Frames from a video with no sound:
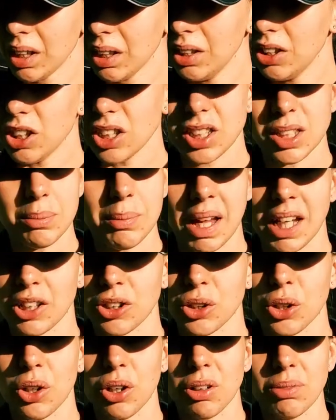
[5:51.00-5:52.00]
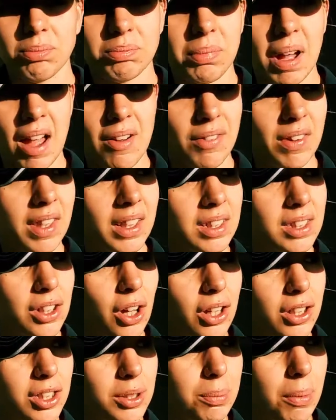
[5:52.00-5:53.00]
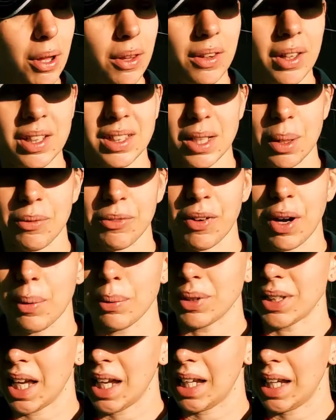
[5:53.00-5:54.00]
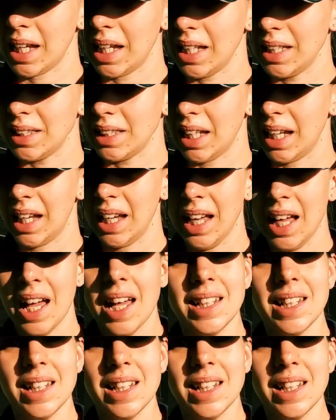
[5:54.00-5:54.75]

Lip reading: just to make sure everything's going smoothly. He's up for it, we'll take it easy.